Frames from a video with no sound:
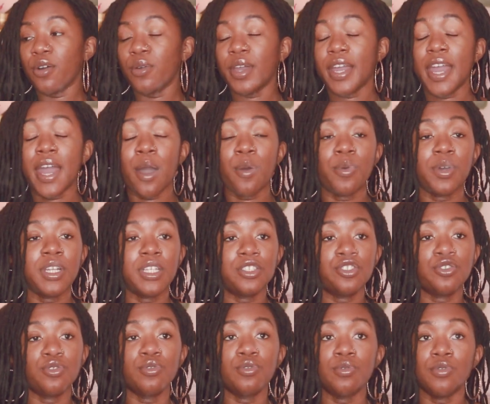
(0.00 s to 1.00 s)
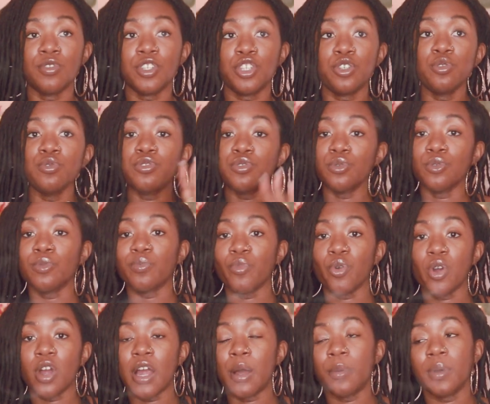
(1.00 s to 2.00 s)
okay, I want to do YouTube
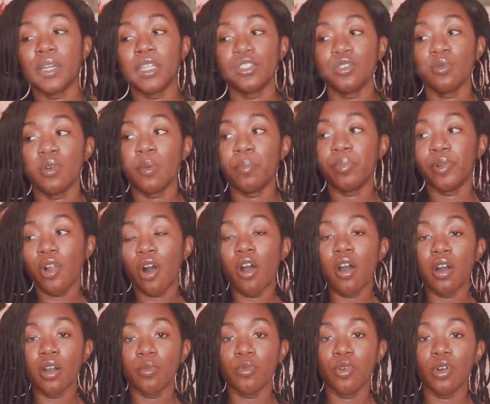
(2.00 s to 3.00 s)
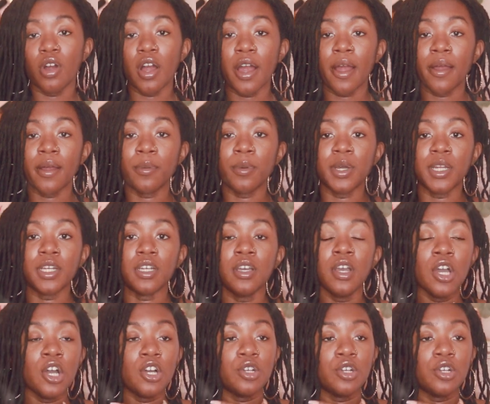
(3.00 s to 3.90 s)
more, I want to do a blog more, or I want to